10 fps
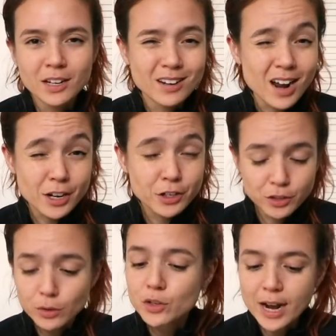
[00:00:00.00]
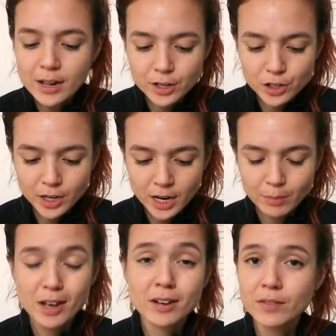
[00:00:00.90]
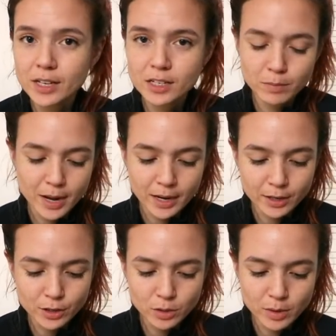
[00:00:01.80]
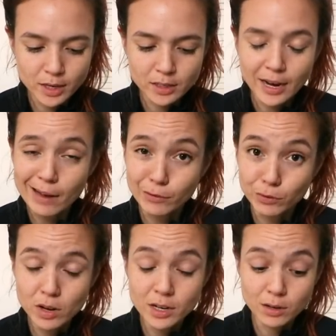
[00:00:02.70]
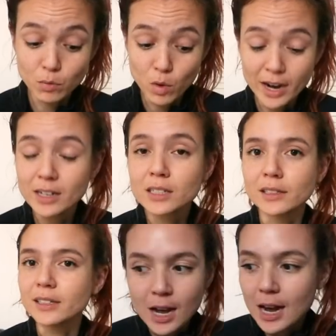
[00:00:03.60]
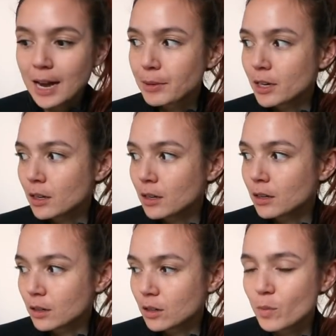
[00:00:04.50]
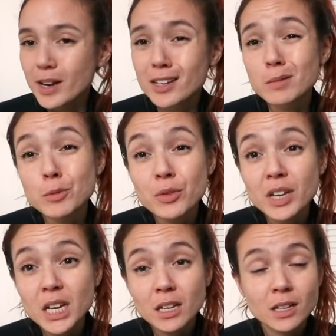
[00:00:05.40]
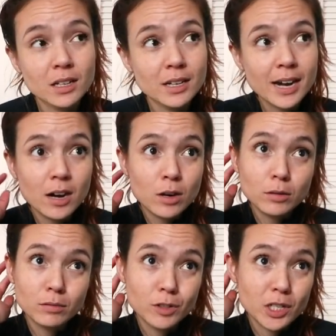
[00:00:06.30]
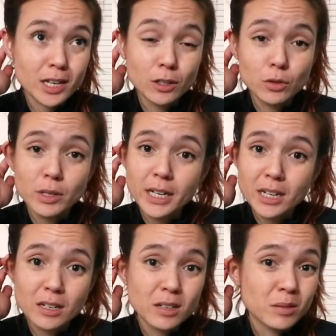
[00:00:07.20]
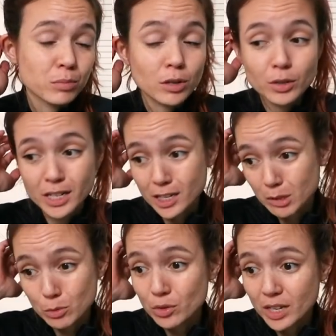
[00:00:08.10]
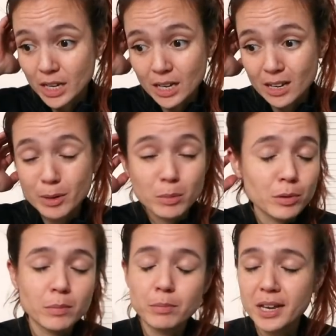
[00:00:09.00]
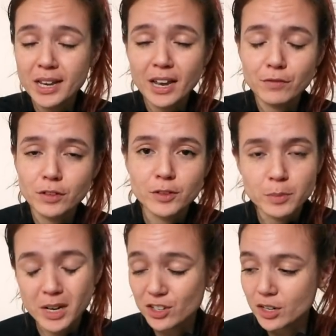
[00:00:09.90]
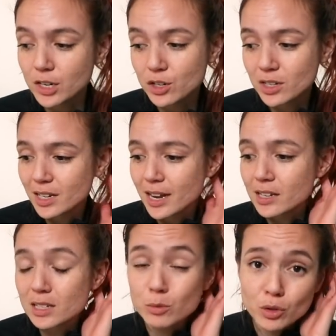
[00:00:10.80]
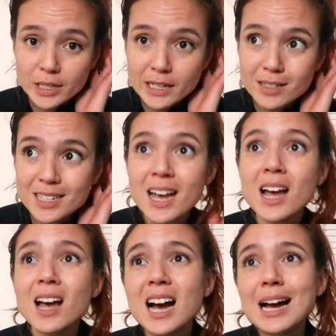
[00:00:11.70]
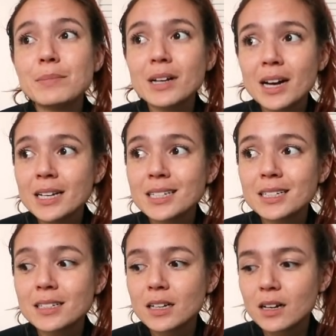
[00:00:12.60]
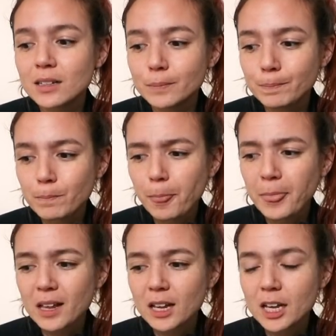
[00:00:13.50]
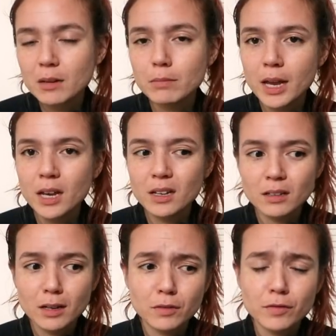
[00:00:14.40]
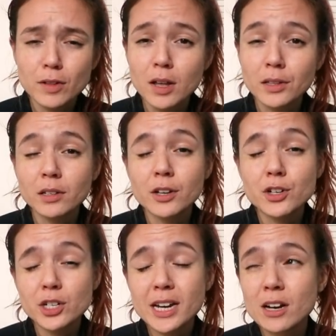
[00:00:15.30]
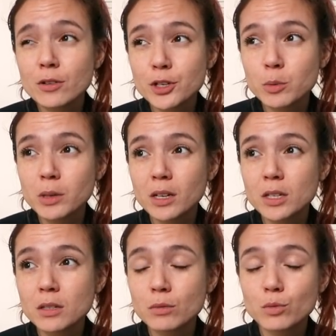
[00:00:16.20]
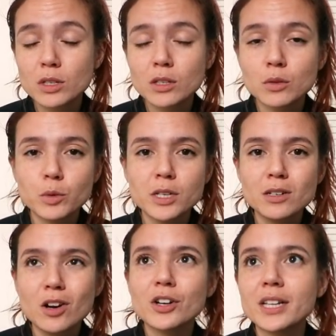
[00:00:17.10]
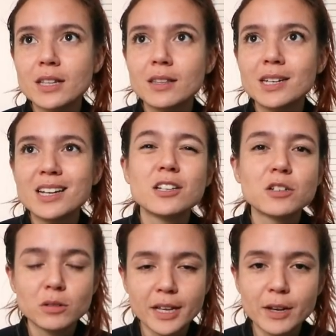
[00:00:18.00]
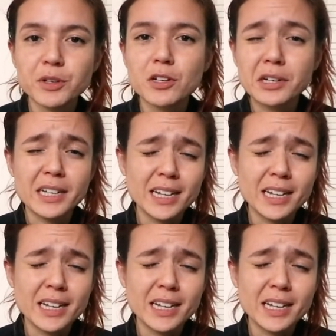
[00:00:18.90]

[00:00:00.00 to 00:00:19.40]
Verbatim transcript: not too challenging. I'm kind of easing back into it because I haven't run in a while and I'm gonna go make a smoothie now, just like a green protein smoothie. I'm gonna put a big handful of spinach in it just to get in some greens. I'm not um, gonna make like a full-on lunch now just because since we started the day so late, we started